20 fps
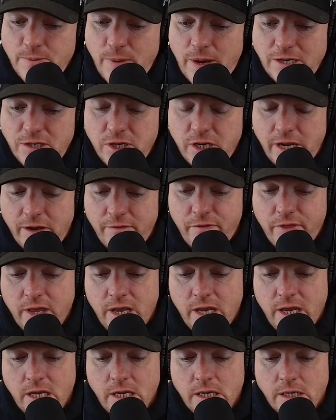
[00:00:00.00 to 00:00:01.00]
monster. Especially if
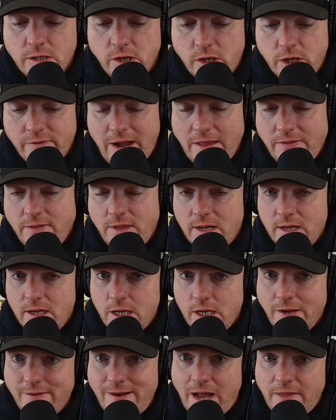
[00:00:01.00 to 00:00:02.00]
the, so you got
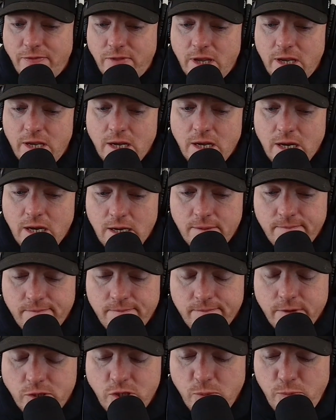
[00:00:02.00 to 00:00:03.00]
the, you got the,
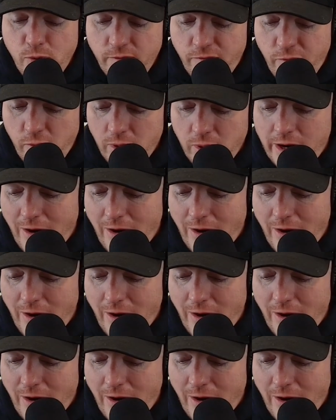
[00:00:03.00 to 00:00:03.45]
um, the two point four